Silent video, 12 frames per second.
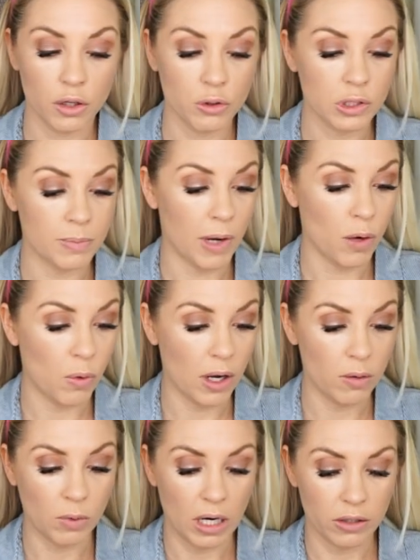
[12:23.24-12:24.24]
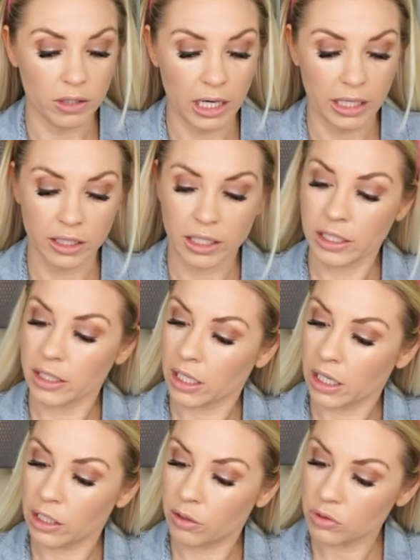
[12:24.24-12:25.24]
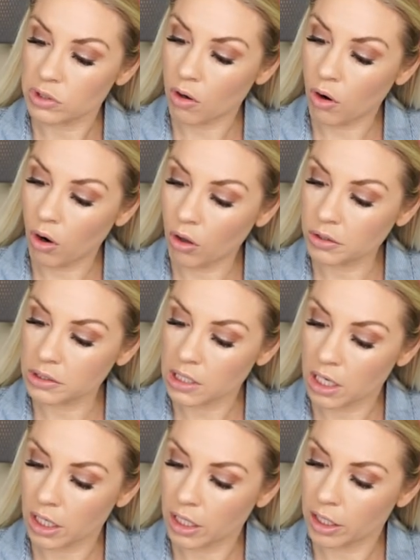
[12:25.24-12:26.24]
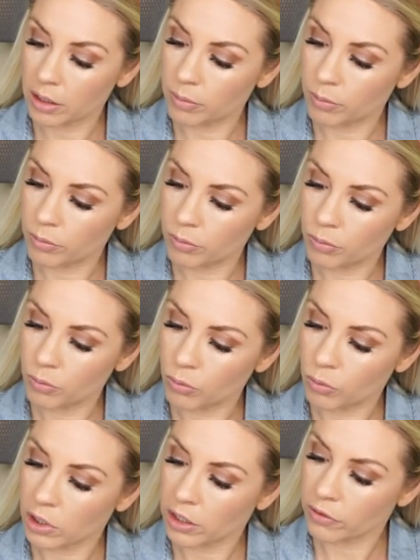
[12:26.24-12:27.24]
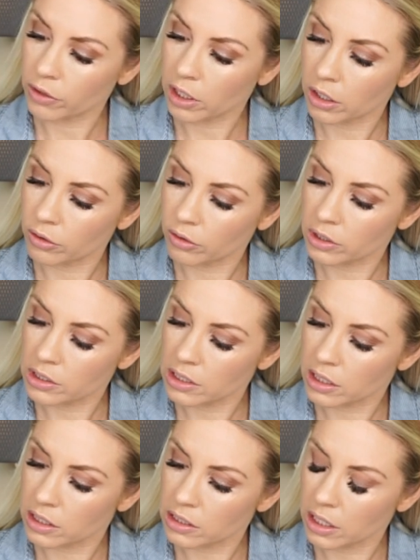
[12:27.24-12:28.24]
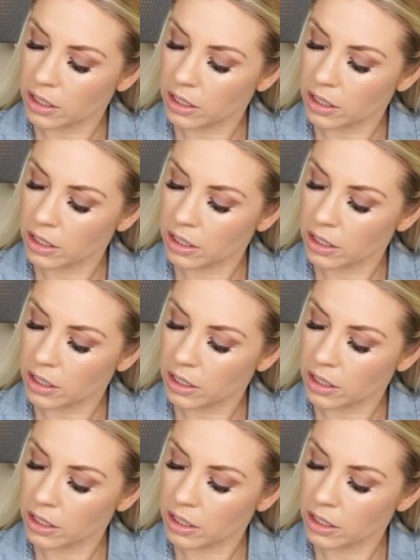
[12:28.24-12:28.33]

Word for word: use my Wet n Wild highlight that I use all the time, whatever color this is.